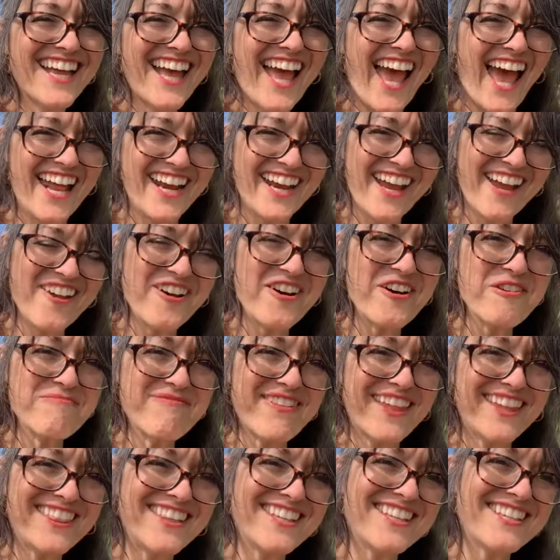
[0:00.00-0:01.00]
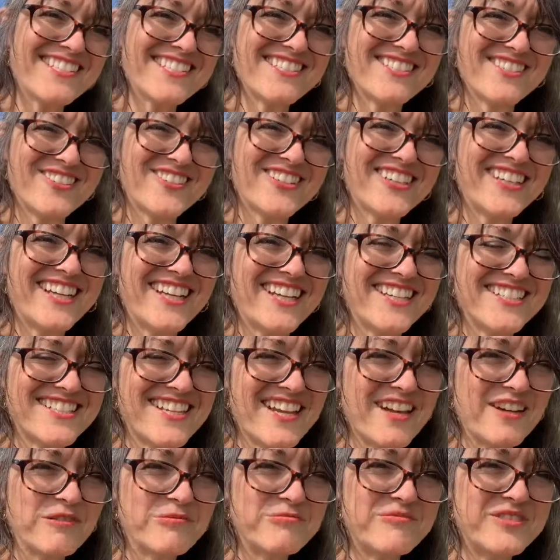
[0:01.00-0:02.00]
and I hope that this story has
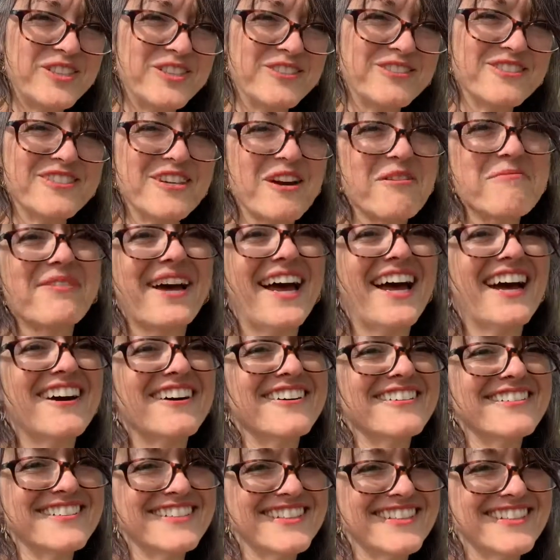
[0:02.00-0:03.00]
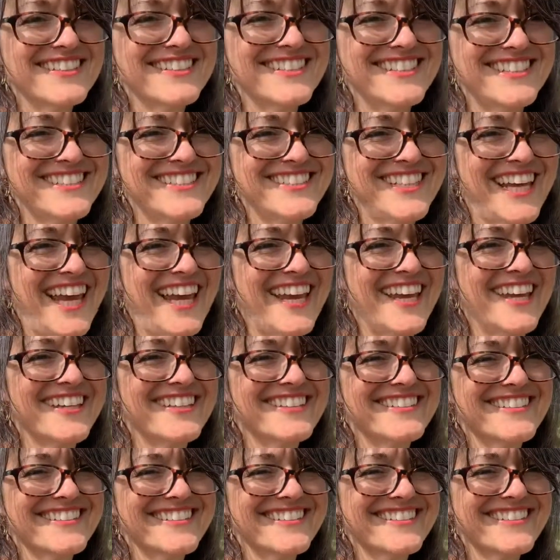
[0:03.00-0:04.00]
helped you somehow today.
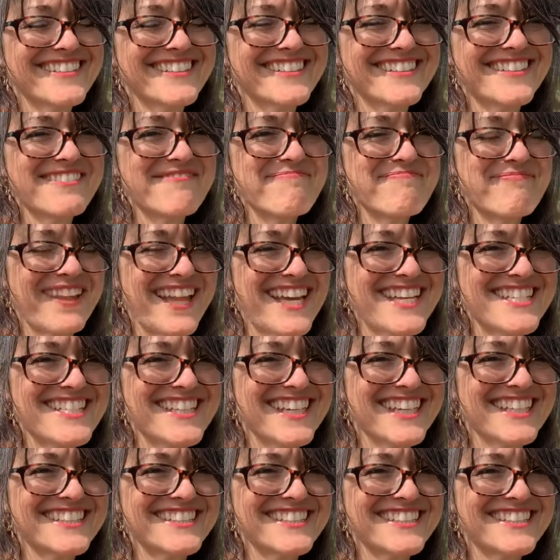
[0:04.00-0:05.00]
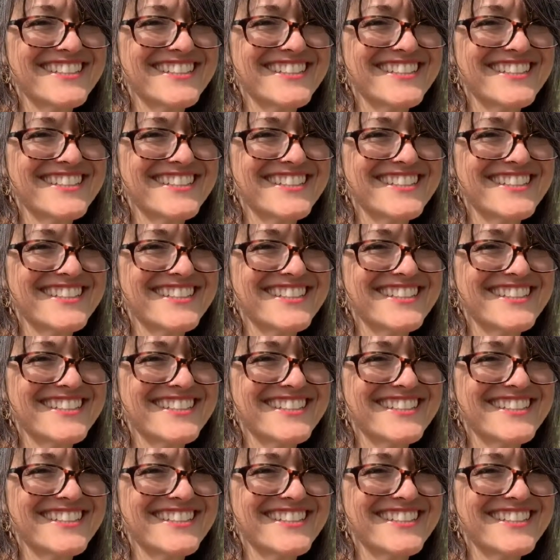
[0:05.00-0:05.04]
Blessings.